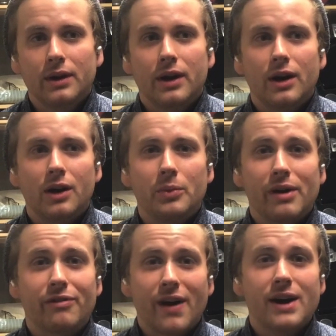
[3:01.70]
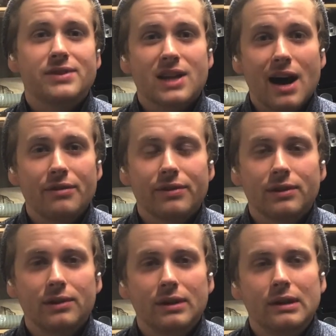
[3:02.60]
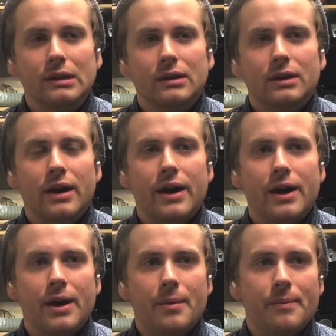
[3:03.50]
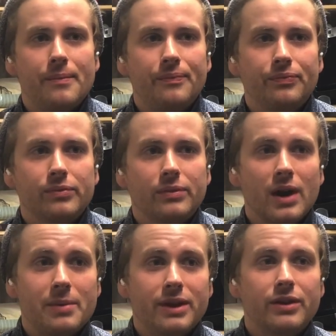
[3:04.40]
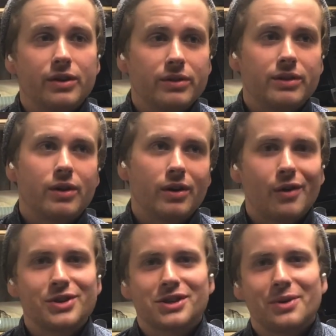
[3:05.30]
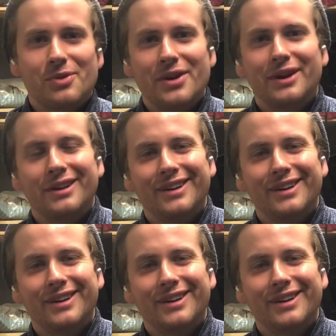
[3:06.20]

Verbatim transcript: Uh, we have five staff. Um, I mean, the, the, obviously we're in